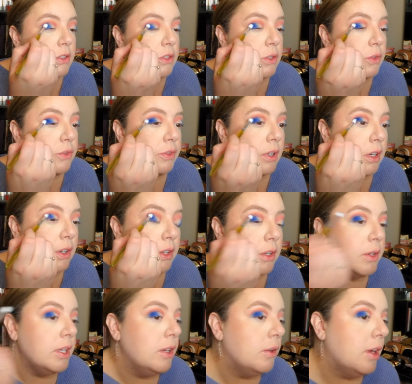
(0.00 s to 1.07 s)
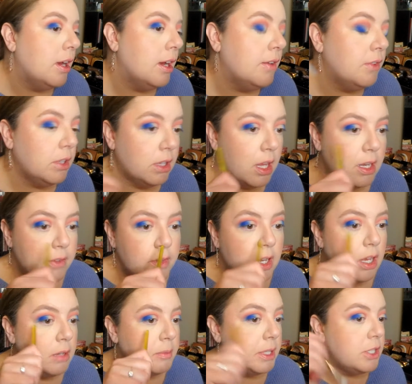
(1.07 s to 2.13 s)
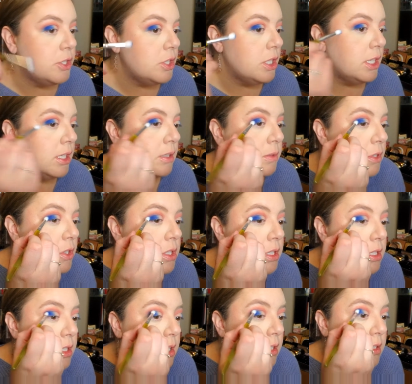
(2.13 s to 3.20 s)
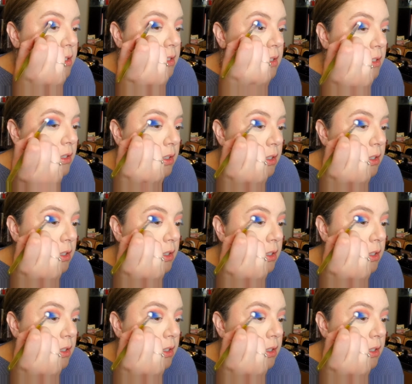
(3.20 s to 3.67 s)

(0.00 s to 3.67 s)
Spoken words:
So far though, I don't have a lot of it on my cheeks, which is nice.